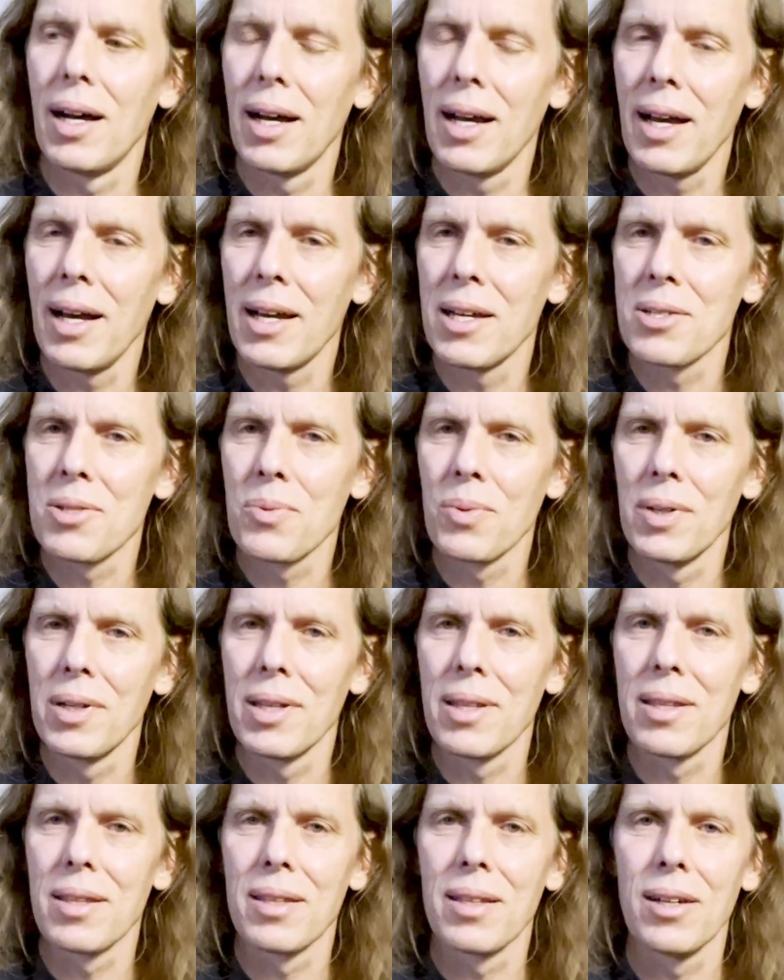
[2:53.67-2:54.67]
as
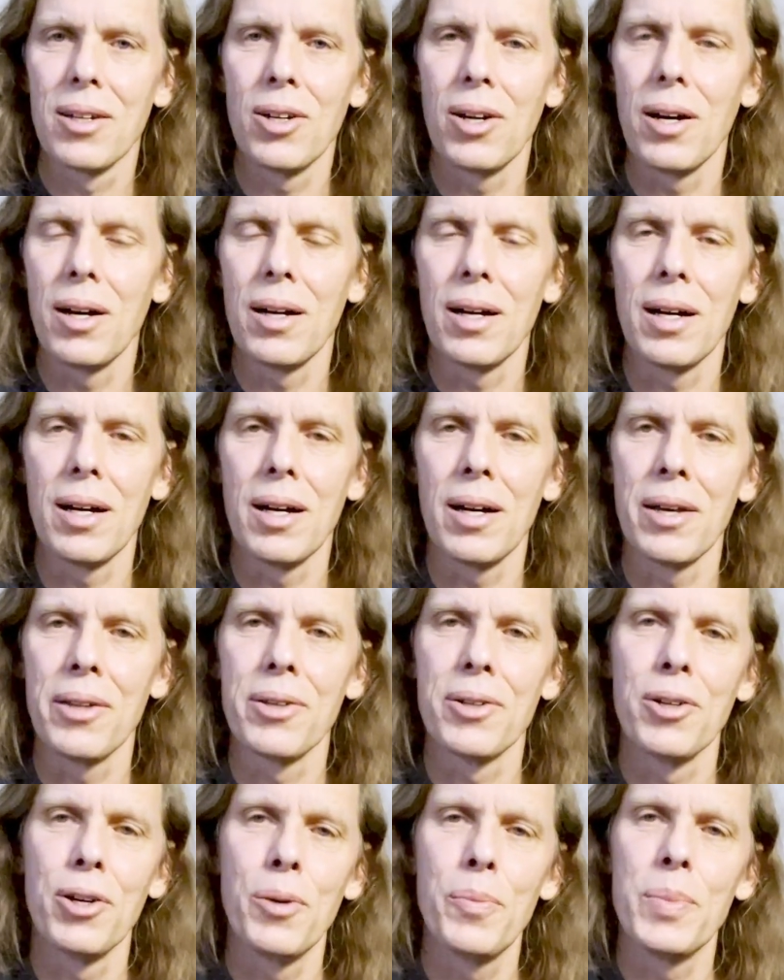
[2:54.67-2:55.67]
with
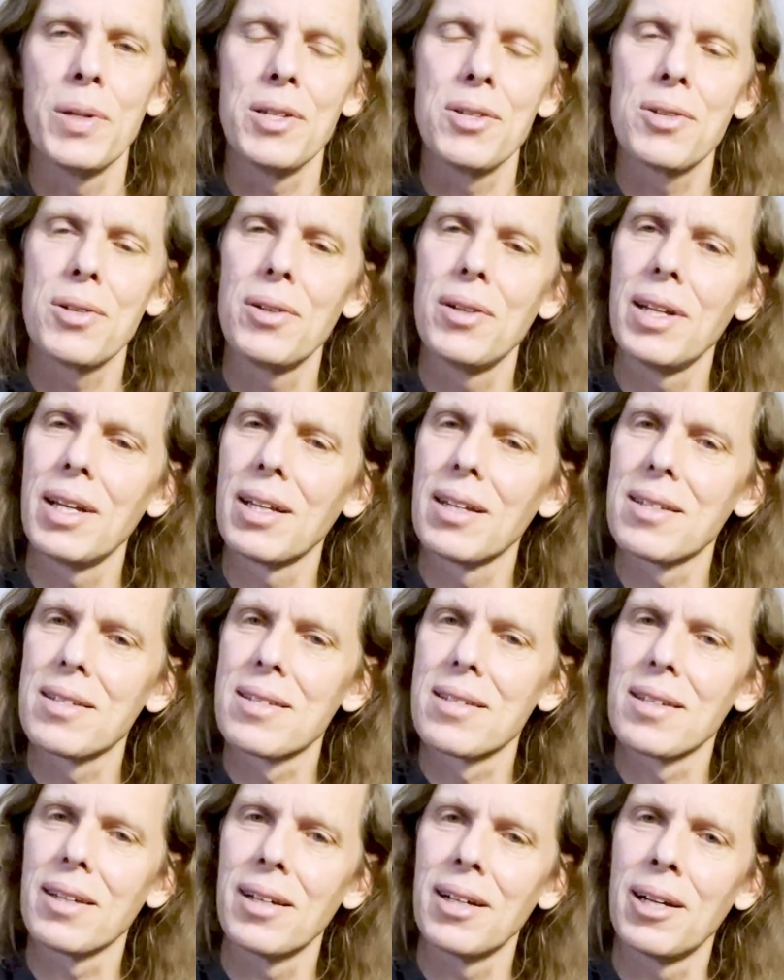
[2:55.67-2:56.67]
other open
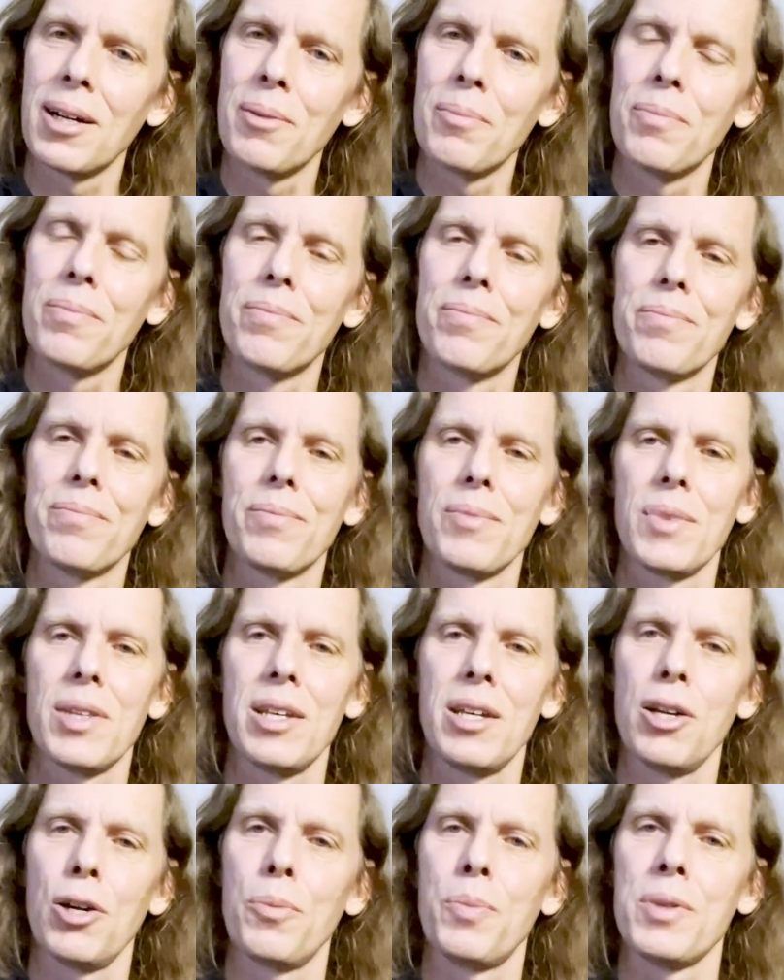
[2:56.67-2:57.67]
tunings,
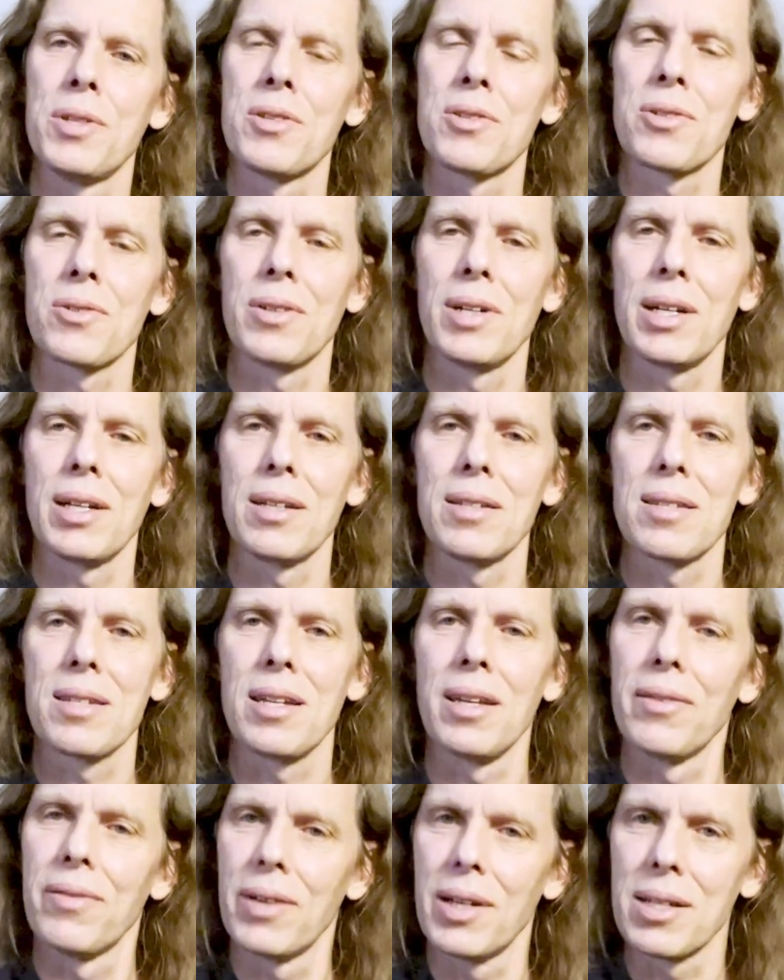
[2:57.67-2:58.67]
the open strings
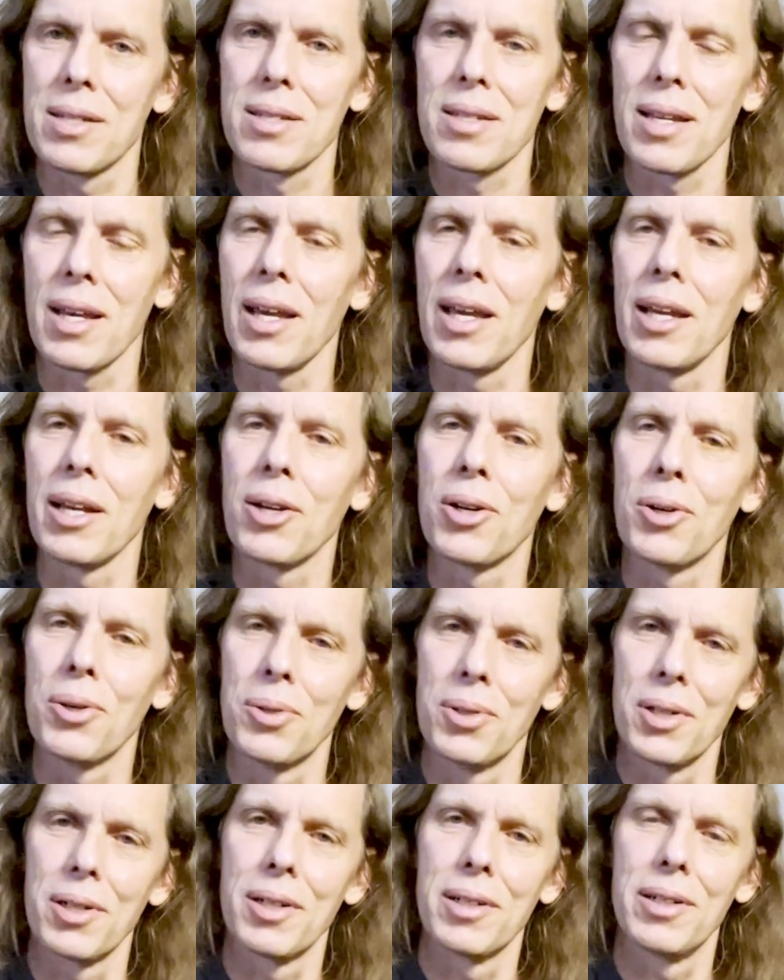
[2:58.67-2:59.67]
give us a
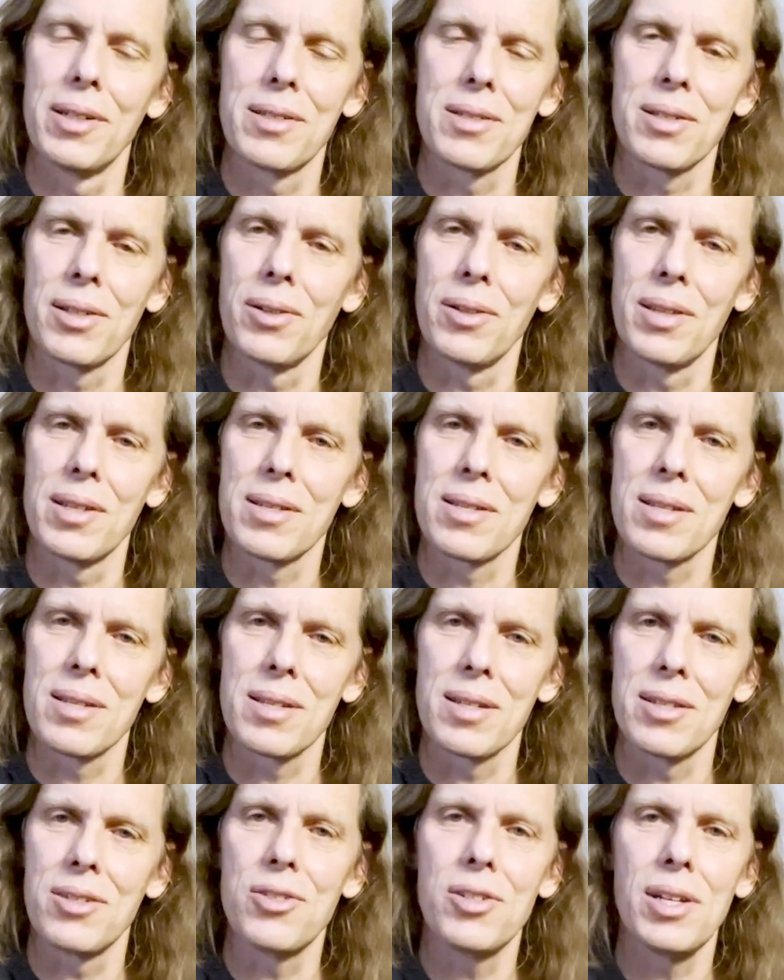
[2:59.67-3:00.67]
chord. So this
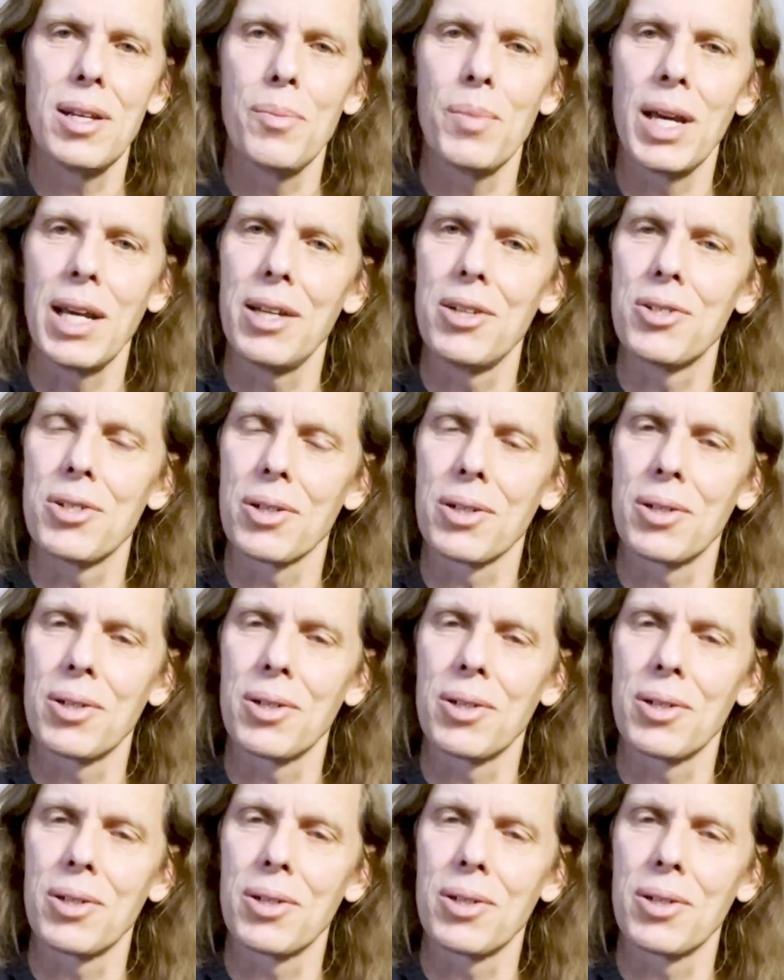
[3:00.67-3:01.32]
is a G major